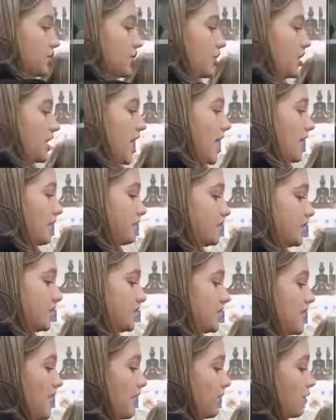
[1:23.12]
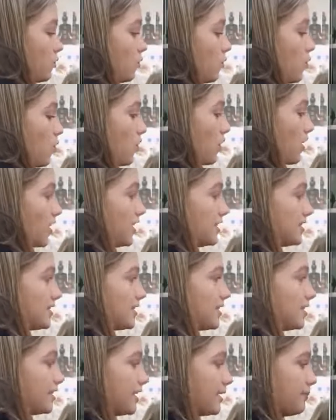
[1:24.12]
shirt I've just never worn.
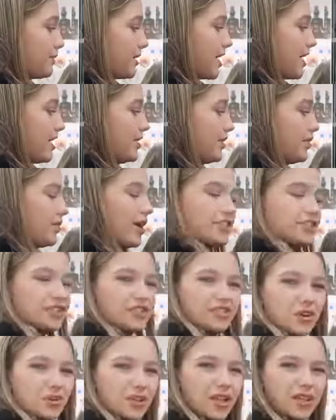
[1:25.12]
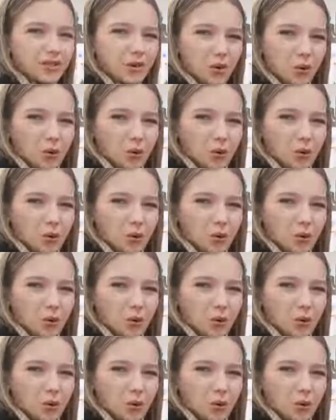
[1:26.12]
It's literally brand new. I just don't like the